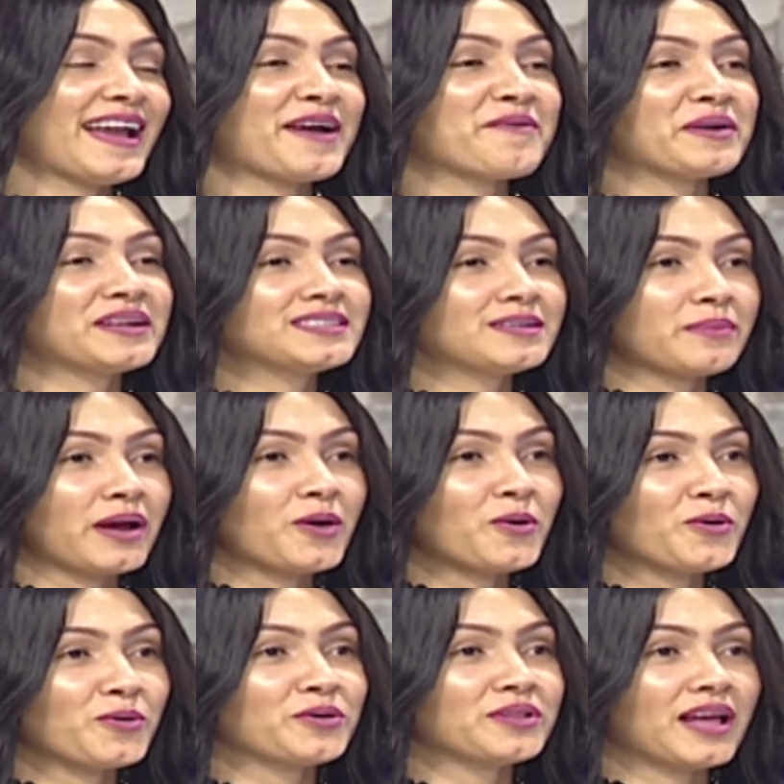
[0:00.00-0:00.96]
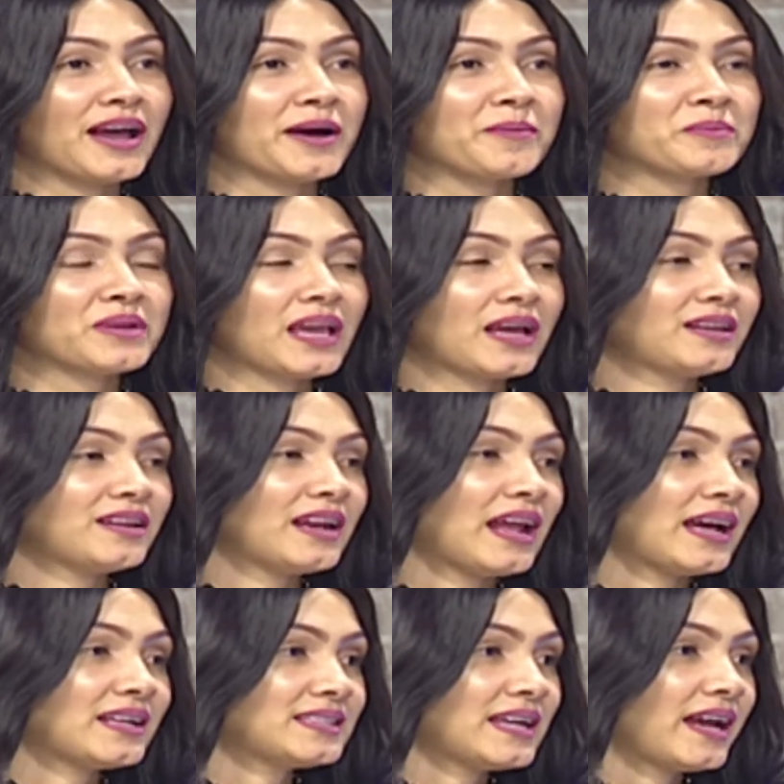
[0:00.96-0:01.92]
I went in my whole Kenyan
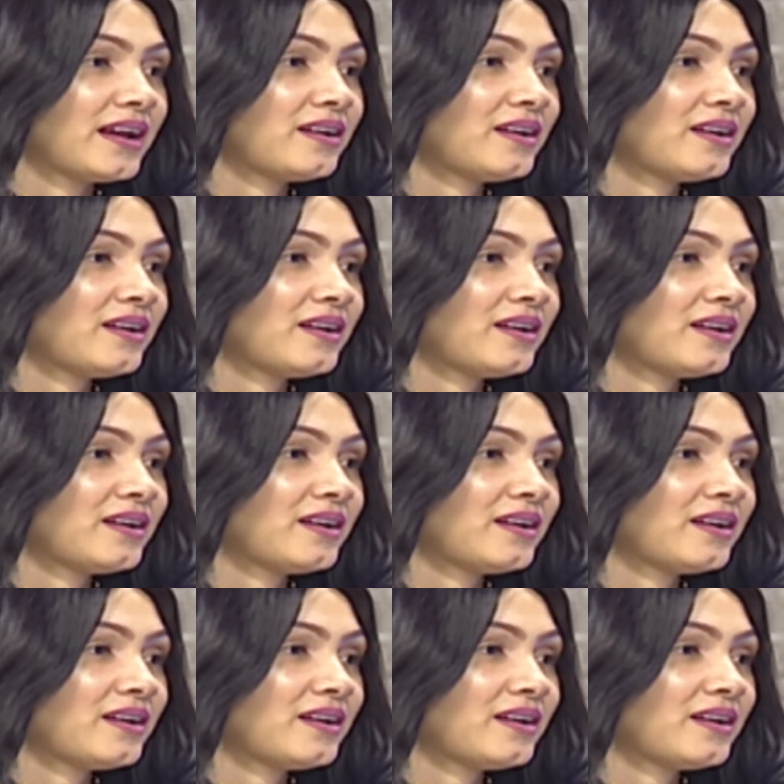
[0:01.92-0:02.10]
attire.